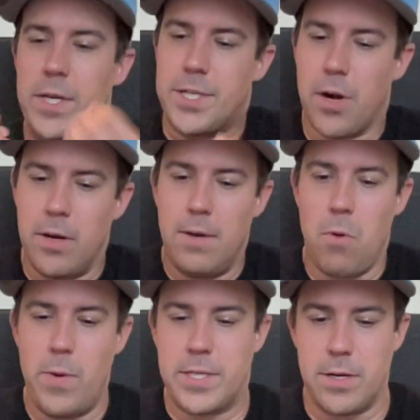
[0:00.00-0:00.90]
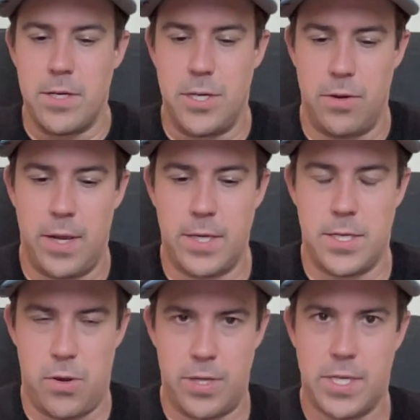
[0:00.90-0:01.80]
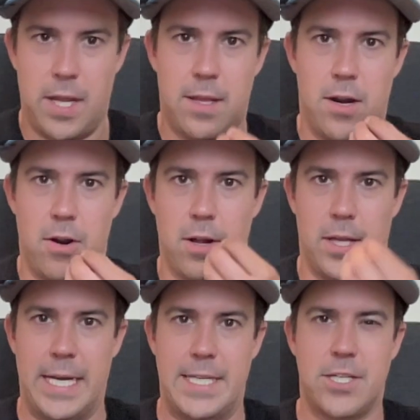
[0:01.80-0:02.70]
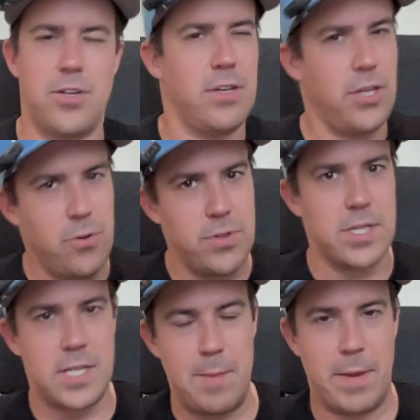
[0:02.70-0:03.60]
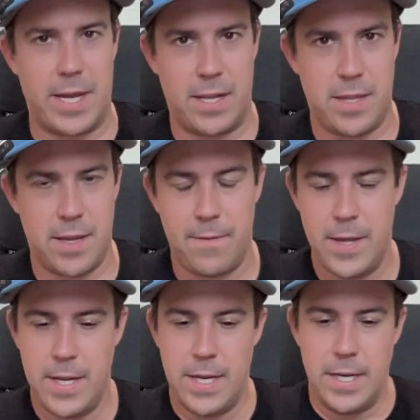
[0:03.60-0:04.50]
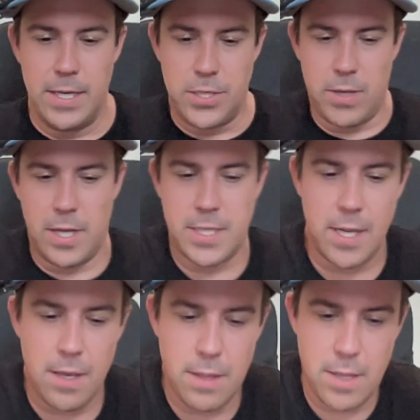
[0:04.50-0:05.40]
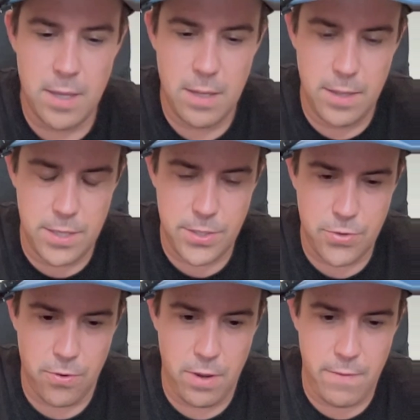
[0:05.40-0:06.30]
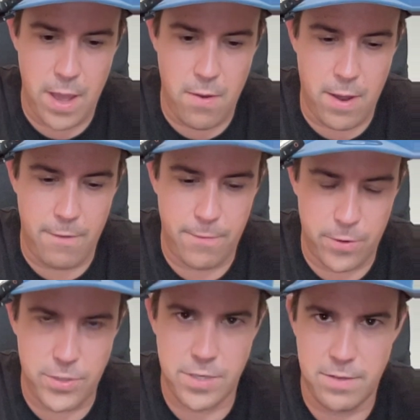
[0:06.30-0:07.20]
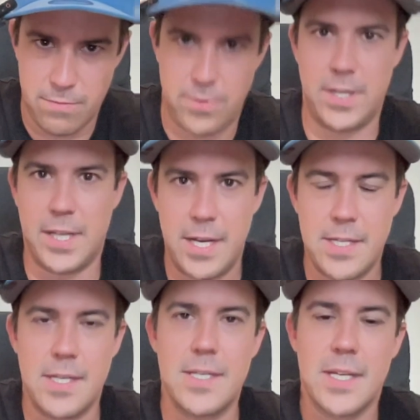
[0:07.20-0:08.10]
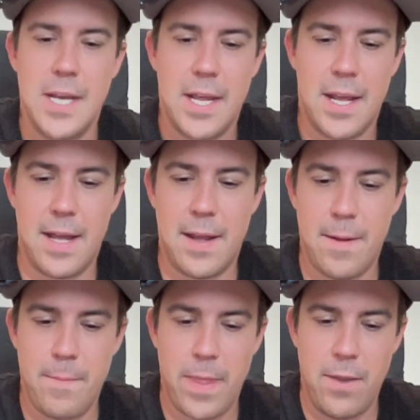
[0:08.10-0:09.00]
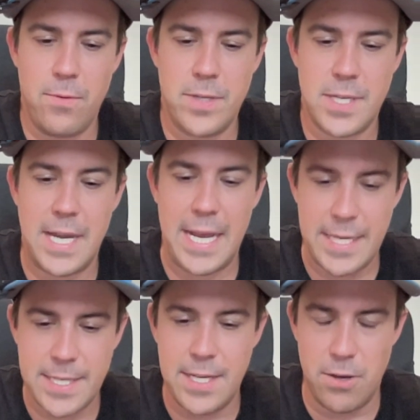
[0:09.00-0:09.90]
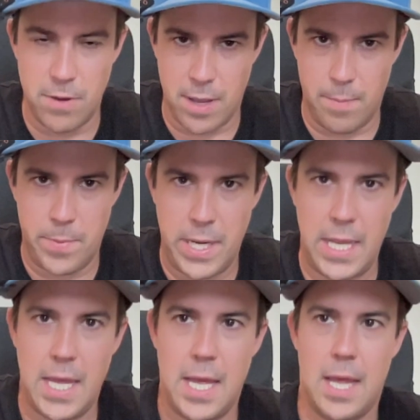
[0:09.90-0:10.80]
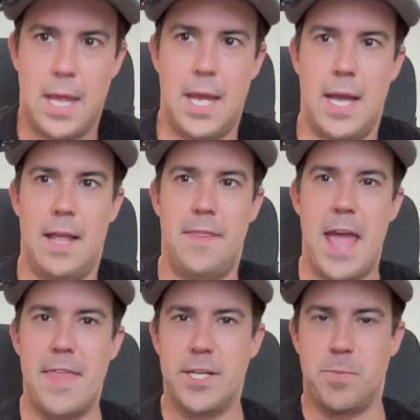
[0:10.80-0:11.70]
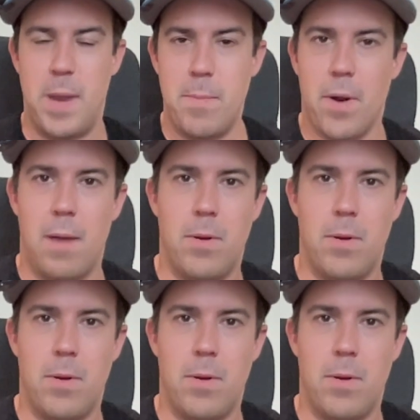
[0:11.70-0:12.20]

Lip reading: what we started doing is noticing that our clients could use the same kind of thing. So I'll tell you the story of how I first realized this. It was an SEO company, and they had this big